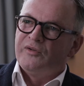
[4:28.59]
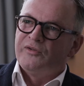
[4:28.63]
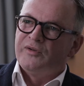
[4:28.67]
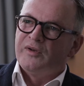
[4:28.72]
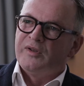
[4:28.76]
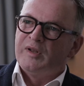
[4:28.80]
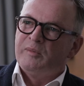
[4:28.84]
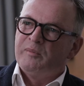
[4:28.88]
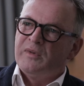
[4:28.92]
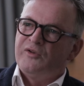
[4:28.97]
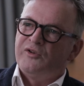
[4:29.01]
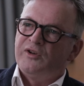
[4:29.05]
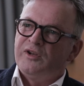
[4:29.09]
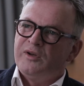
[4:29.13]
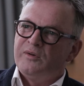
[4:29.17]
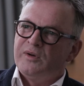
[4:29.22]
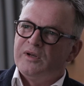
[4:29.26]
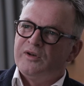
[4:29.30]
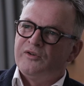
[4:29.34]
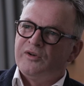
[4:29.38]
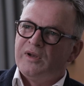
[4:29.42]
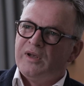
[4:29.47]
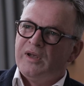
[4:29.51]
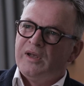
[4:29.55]
So the motor
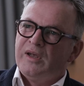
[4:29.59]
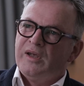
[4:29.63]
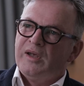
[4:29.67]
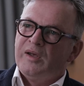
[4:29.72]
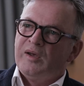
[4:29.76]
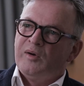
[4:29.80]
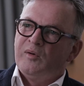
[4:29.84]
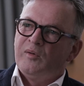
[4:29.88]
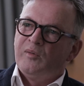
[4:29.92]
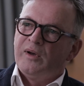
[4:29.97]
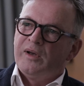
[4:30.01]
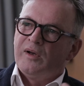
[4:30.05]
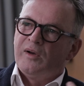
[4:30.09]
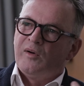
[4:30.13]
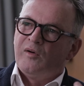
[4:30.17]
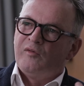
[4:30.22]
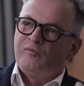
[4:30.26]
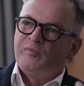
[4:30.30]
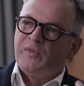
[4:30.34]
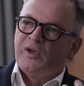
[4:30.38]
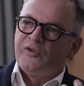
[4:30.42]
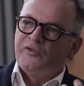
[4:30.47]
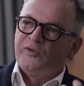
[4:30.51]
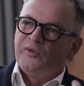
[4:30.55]
unit
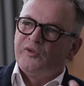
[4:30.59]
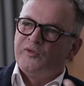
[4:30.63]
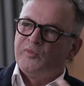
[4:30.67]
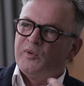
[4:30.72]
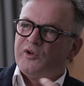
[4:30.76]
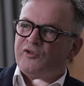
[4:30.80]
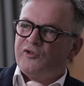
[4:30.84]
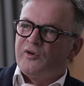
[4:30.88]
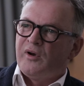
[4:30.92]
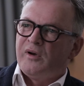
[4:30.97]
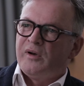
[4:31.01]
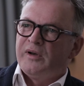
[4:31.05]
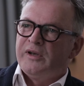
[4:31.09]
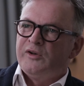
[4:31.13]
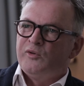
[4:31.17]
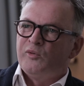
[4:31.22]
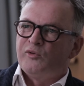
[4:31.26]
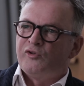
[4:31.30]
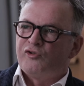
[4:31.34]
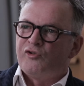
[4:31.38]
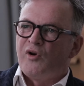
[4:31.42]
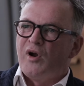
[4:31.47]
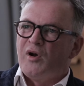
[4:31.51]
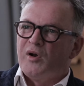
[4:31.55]
of muscles which are in
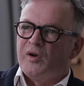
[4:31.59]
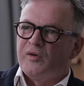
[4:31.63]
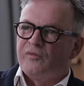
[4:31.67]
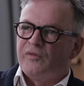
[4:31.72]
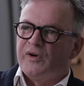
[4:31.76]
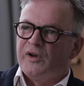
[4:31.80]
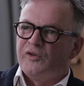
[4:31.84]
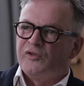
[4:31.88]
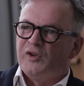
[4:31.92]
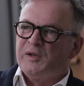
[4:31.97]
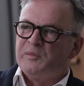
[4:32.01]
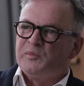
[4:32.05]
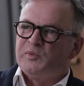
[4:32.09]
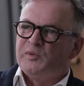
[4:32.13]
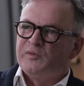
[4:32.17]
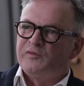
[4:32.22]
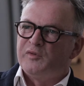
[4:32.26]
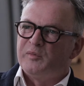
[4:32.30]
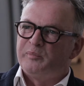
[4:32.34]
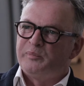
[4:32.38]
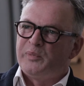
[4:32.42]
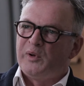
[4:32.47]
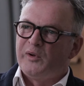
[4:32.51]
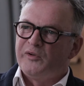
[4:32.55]
your trunk, for example,
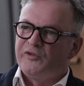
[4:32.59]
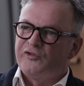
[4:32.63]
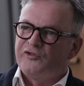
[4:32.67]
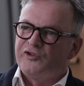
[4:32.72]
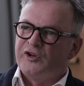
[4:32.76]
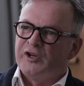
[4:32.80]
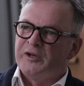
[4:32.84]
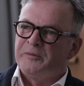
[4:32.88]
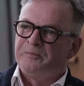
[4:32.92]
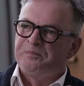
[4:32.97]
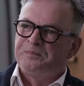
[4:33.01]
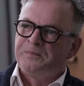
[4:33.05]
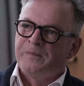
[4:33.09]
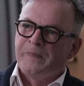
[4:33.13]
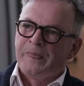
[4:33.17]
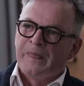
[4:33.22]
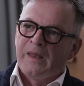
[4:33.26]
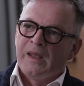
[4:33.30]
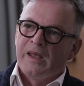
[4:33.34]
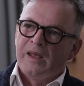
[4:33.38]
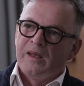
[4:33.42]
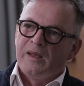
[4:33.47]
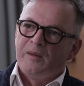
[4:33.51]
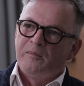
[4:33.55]
for posture,
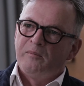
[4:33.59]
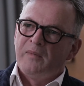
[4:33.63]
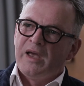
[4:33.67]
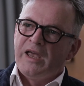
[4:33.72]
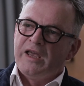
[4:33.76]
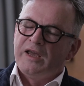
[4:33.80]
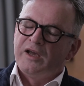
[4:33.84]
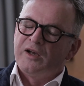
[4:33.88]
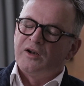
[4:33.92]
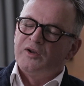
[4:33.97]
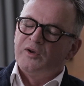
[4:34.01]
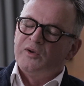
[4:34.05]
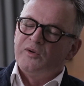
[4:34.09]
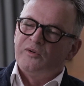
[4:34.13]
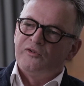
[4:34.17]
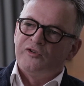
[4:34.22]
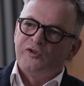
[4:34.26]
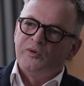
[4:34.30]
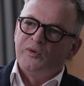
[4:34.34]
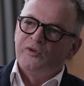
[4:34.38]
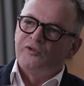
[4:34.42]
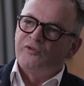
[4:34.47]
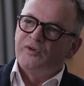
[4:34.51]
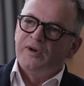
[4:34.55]
may include
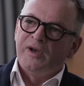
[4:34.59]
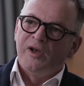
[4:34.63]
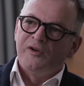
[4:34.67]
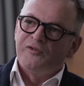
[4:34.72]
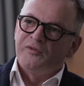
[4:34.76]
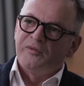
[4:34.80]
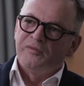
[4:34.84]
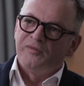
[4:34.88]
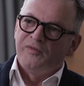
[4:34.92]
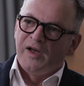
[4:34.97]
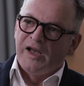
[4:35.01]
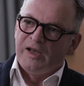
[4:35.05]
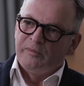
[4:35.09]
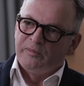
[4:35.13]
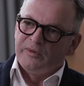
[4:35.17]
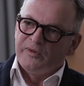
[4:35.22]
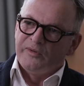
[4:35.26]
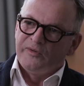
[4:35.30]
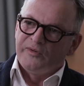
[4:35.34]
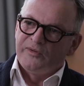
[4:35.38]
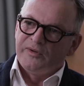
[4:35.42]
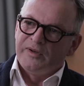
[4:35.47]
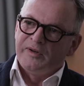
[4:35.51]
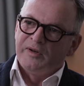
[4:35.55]
200 or 300
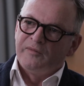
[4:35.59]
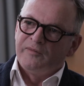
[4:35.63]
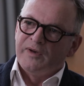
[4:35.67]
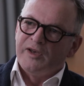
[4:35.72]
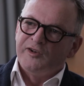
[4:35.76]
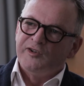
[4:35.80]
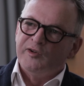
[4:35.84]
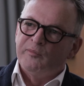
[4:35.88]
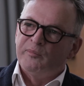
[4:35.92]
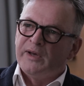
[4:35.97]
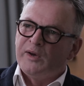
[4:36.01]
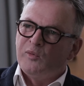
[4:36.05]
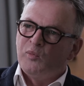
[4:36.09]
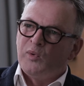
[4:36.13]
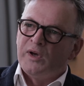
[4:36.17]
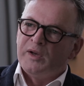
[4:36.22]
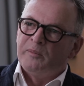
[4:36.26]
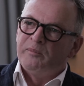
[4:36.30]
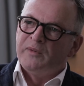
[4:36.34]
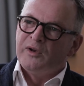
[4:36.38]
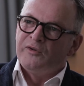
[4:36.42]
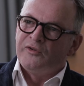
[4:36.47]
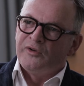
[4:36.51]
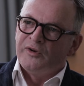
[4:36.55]
fibers innervated by
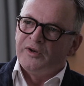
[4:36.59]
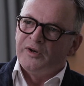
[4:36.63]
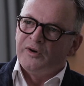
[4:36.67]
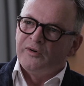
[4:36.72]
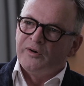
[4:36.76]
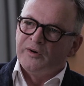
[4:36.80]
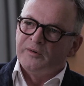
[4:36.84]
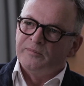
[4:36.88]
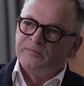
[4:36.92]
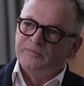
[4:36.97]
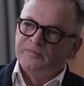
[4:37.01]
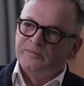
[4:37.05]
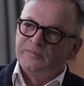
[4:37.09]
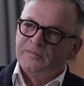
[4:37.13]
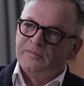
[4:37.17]
1 motor neuron.